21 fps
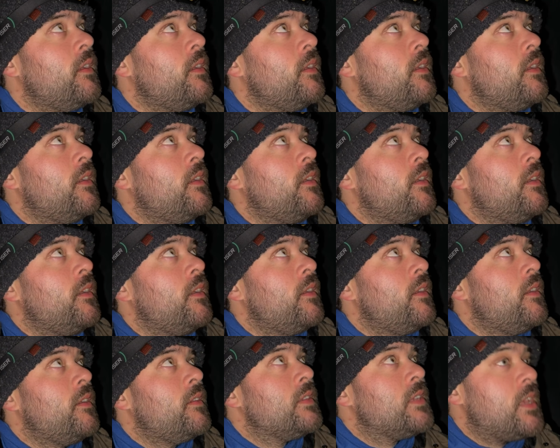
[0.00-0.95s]

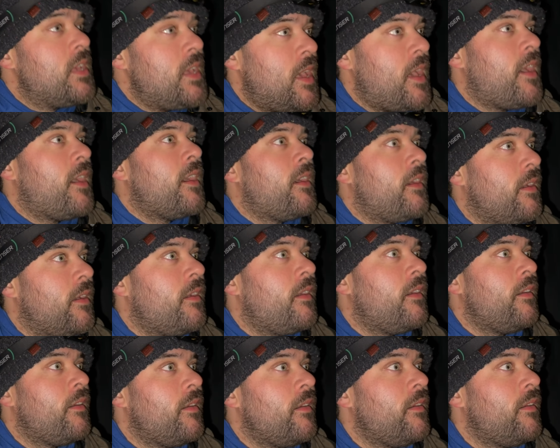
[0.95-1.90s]
So yeah,
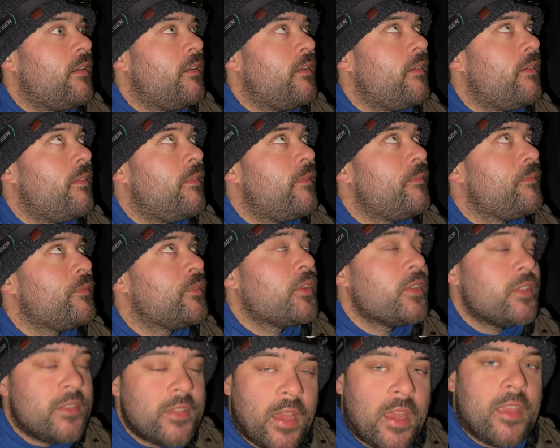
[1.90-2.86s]

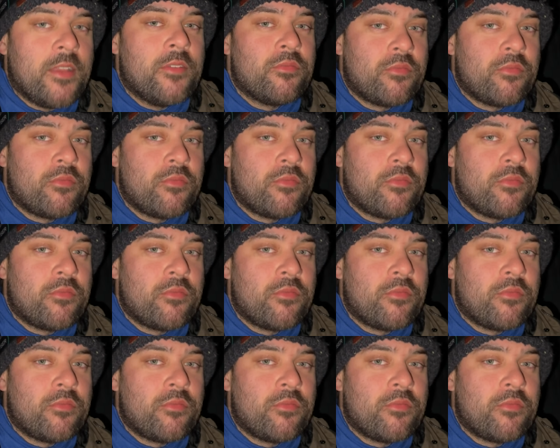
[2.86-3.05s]
good day,